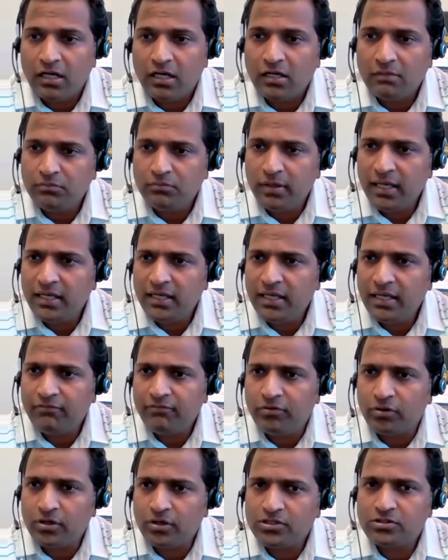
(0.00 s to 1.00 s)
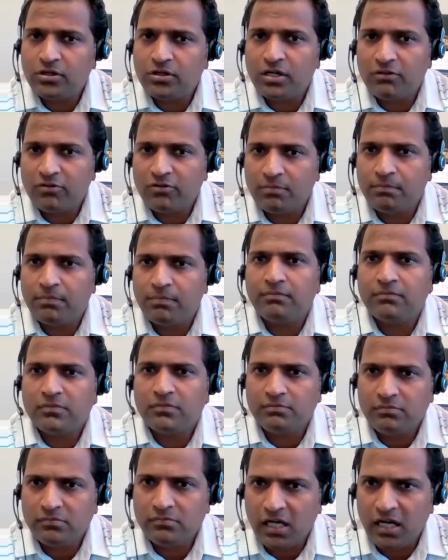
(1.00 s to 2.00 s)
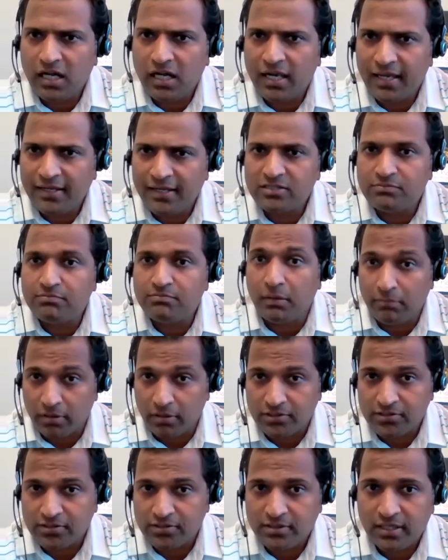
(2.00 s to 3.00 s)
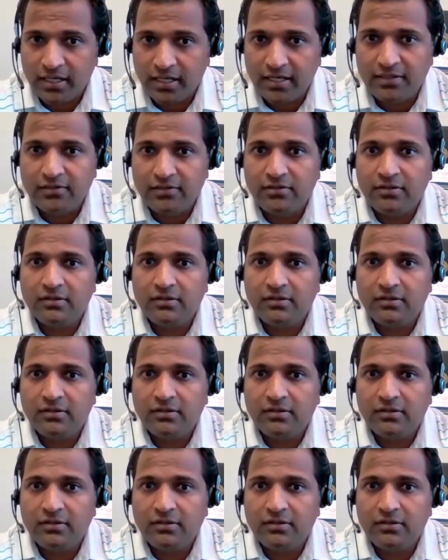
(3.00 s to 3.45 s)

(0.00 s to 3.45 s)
mainly focused on our alliance members and